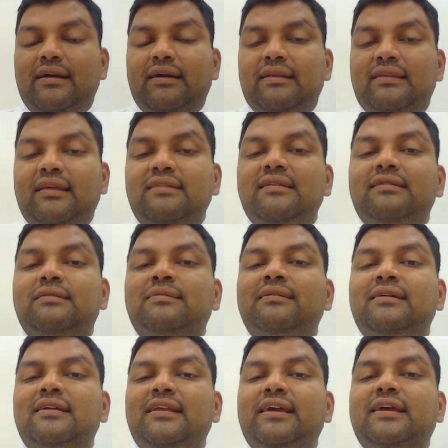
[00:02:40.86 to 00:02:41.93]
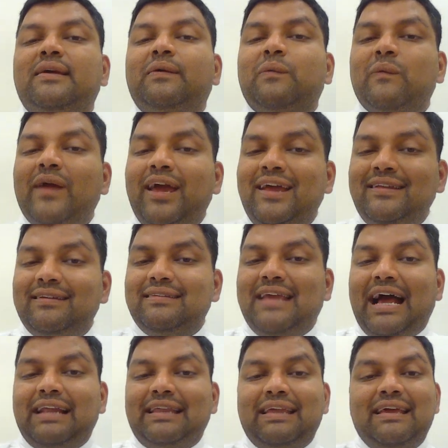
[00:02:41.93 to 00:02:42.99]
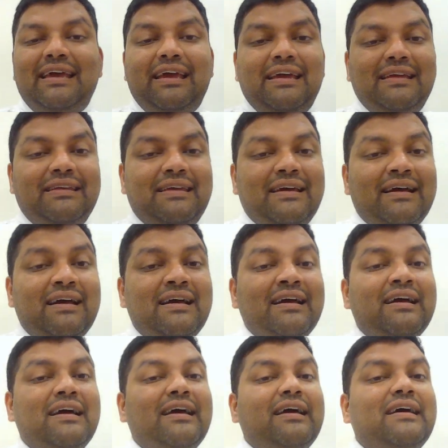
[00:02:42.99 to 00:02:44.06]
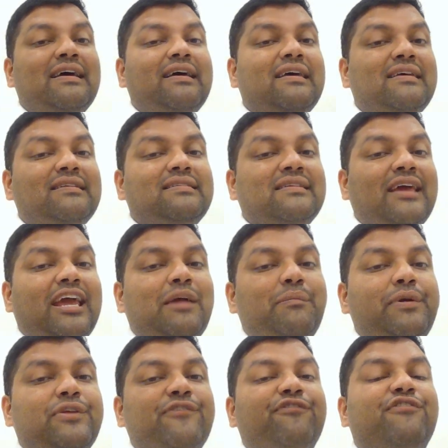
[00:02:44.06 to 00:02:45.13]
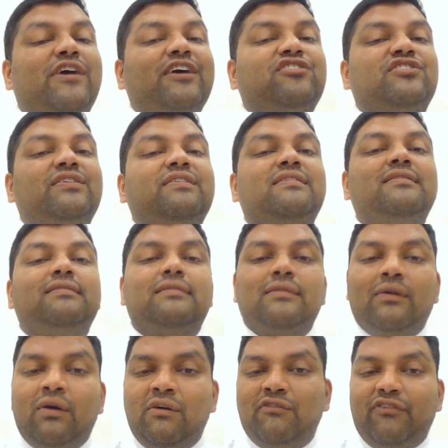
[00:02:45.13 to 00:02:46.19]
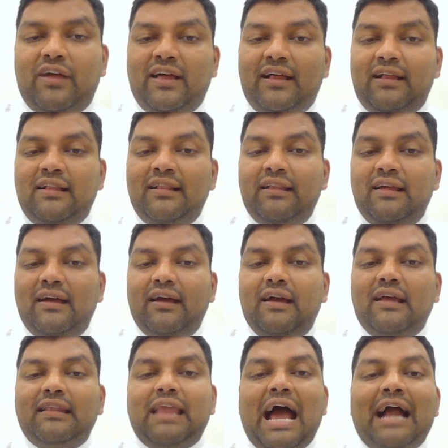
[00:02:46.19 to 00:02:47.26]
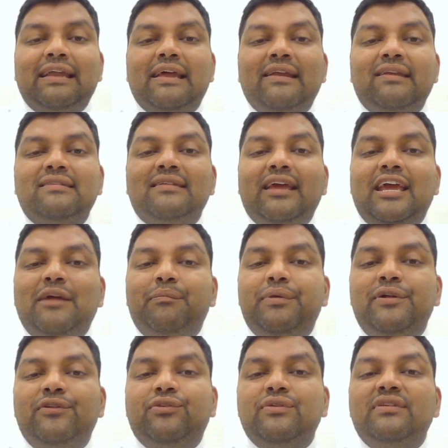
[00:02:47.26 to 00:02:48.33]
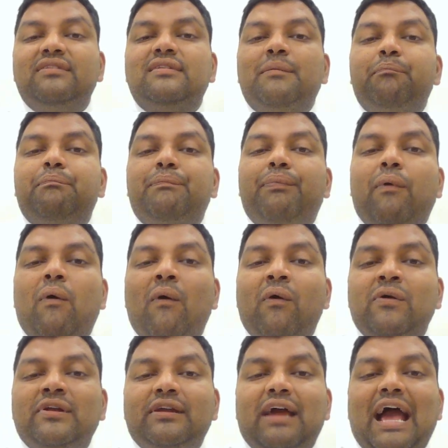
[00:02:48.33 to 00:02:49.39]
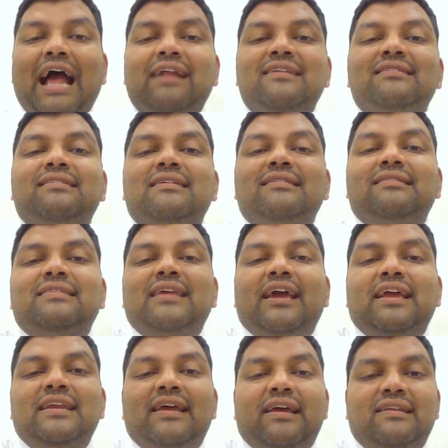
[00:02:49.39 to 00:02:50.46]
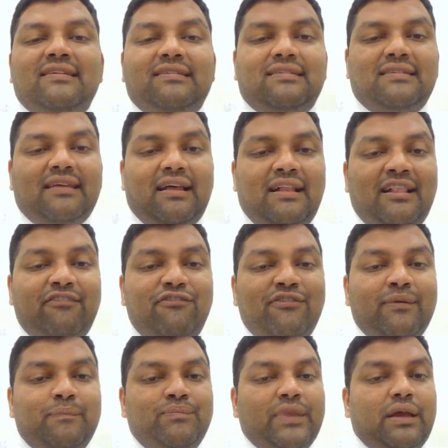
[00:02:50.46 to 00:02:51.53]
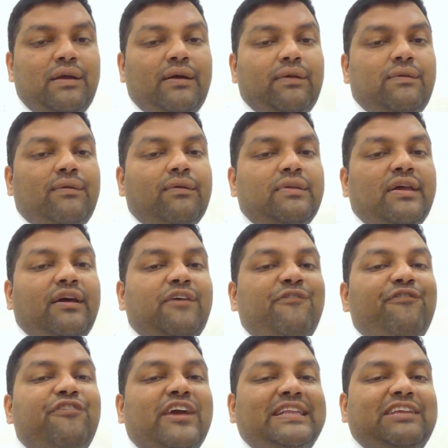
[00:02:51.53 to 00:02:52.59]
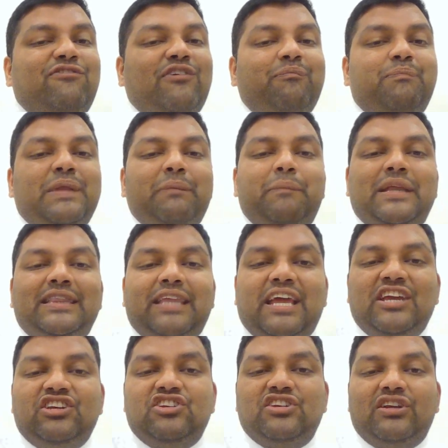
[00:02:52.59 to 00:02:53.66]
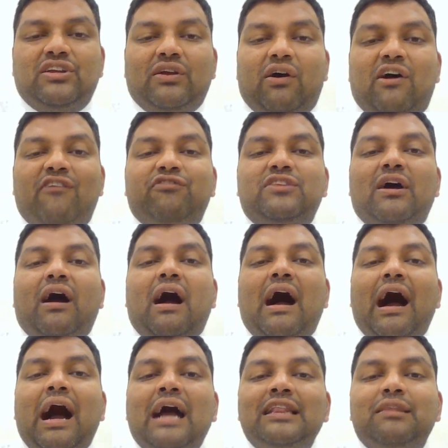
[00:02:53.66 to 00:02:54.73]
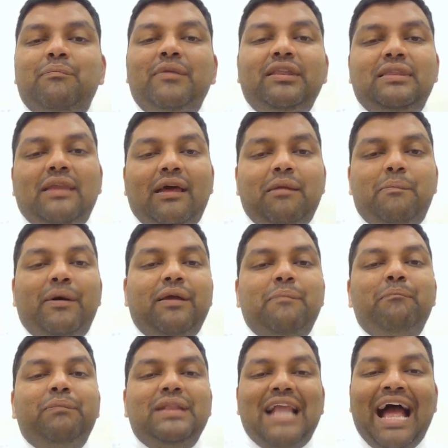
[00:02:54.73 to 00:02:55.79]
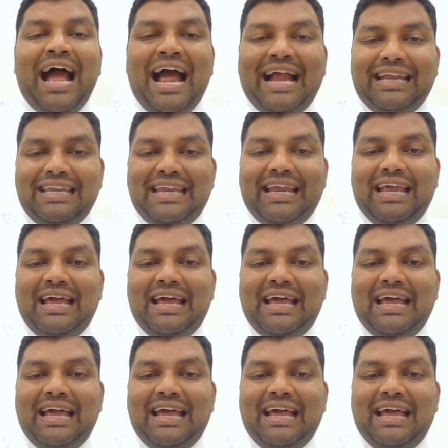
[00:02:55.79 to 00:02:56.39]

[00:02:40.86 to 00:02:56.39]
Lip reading: this is really great that India is able to function so well that it is able to support and sustain itself through the effective implementation of the Atmanirbhar plan.